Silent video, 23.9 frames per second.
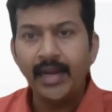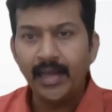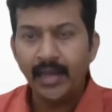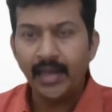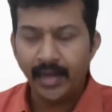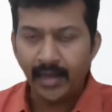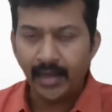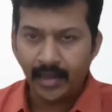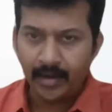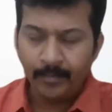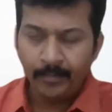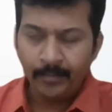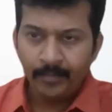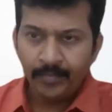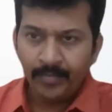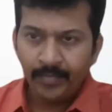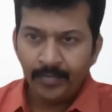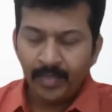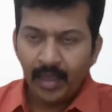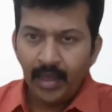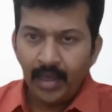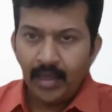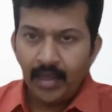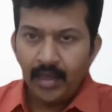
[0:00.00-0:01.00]
inner ear.
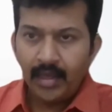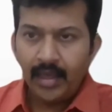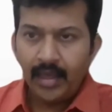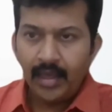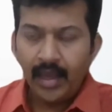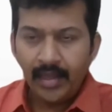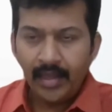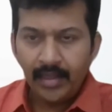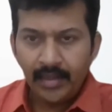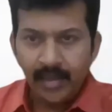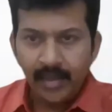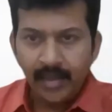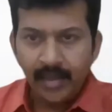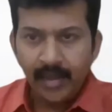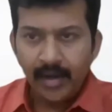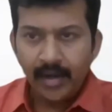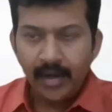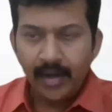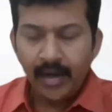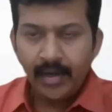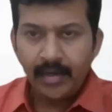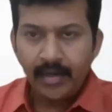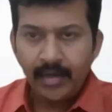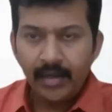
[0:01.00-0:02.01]
Anything
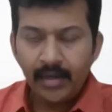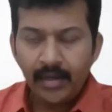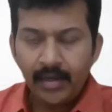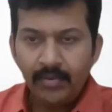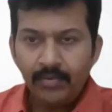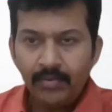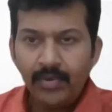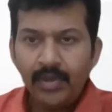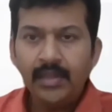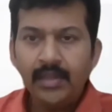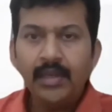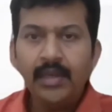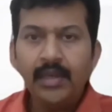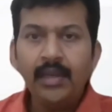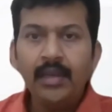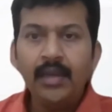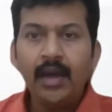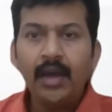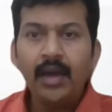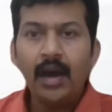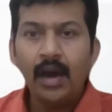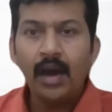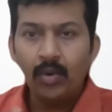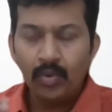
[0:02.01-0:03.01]
related with the
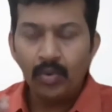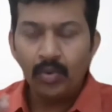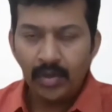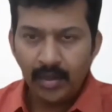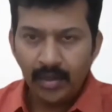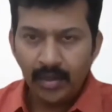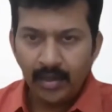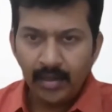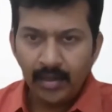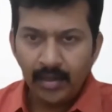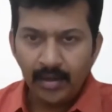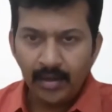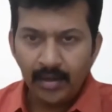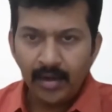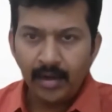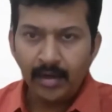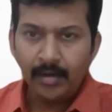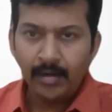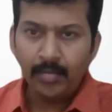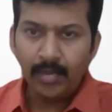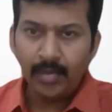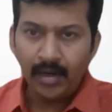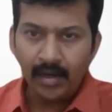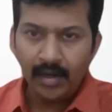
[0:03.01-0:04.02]
outer ear and
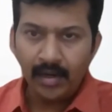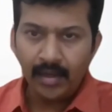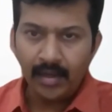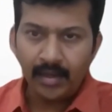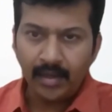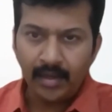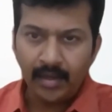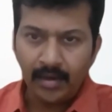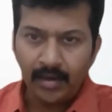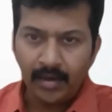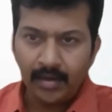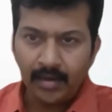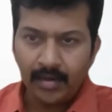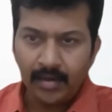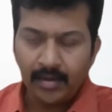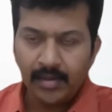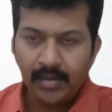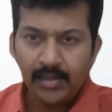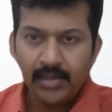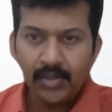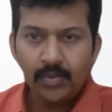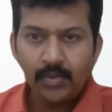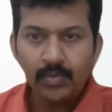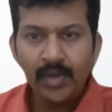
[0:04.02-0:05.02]
middle ear
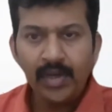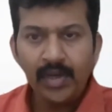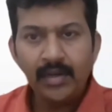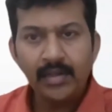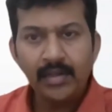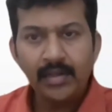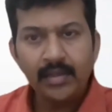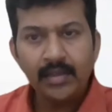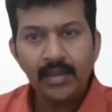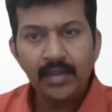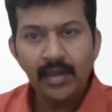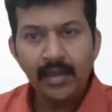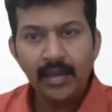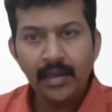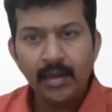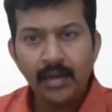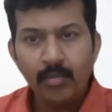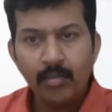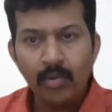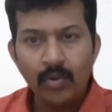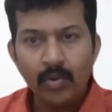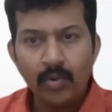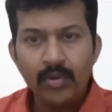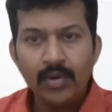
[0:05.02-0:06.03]
is we did think
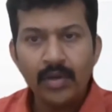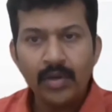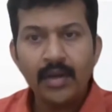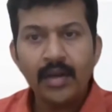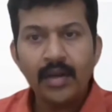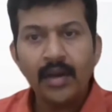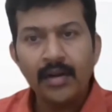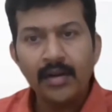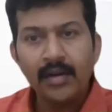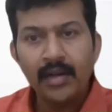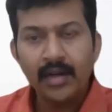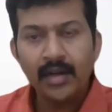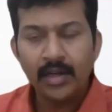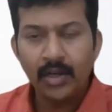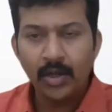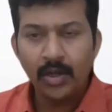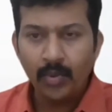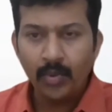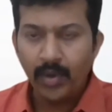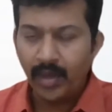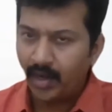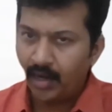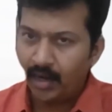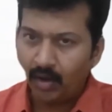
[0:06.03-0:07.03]
about conductive
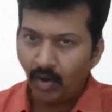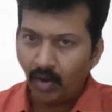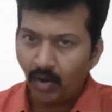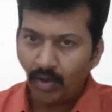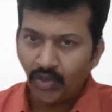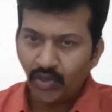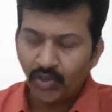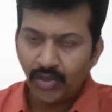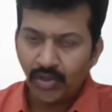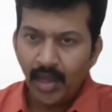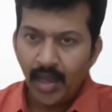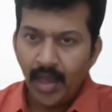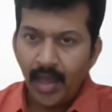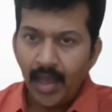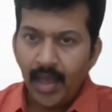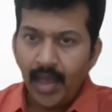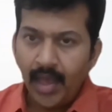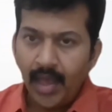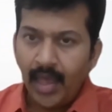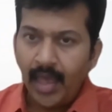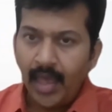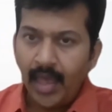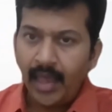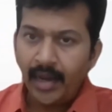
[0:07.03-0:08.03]
hearing loss.
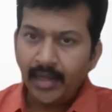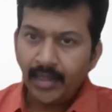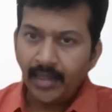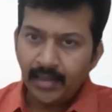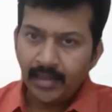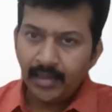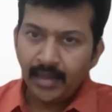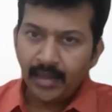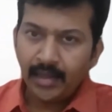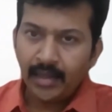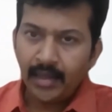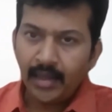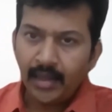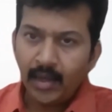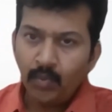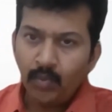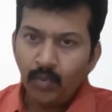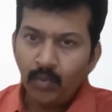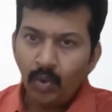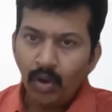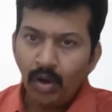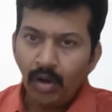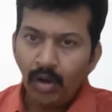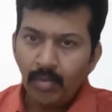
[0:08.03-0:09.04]
Anything
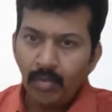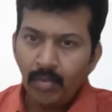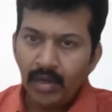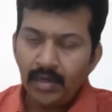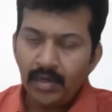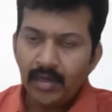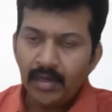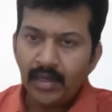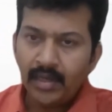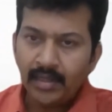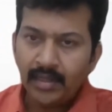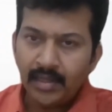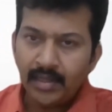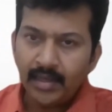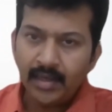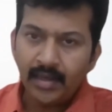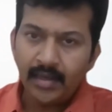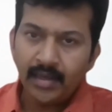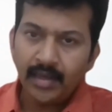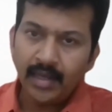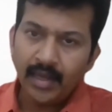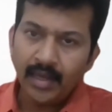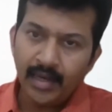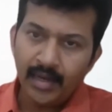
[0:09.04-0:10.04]
involvement in the
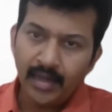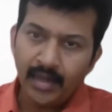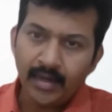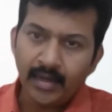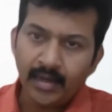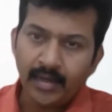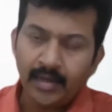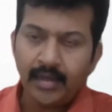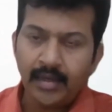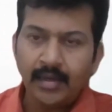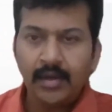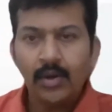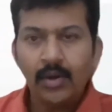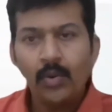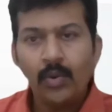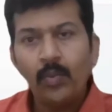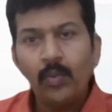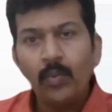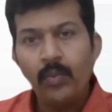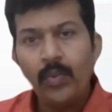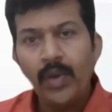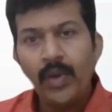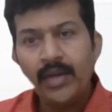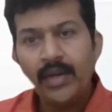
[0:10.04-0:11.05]
inner ear,
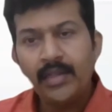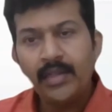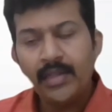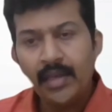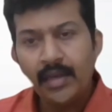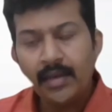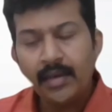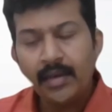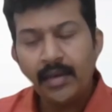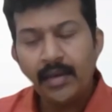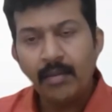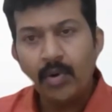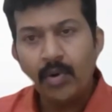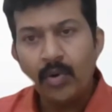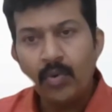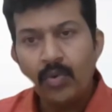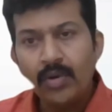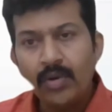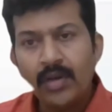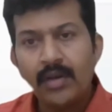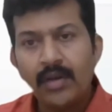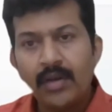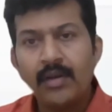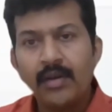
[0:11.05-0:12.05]
we think
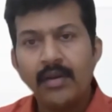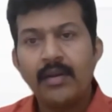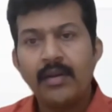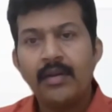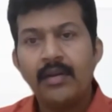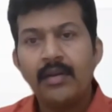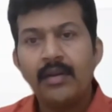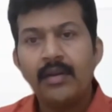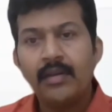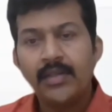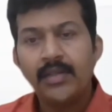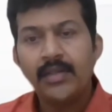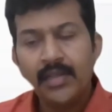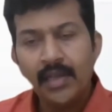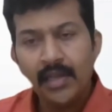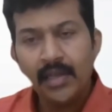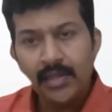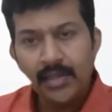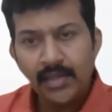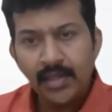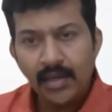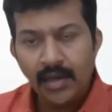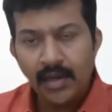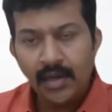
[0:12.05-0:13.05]
about
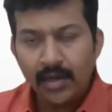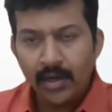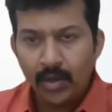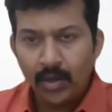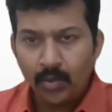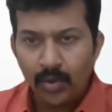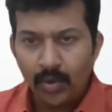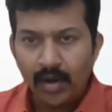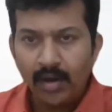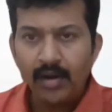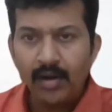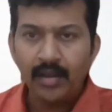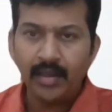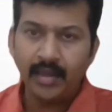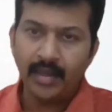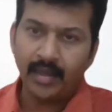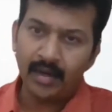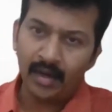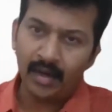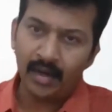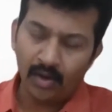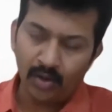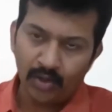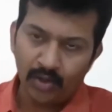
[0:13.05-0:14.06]
sensory neural
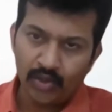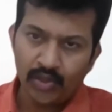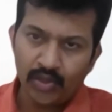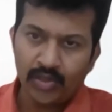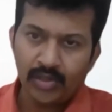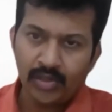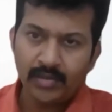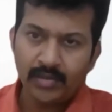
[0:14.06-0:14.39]
hearing loss.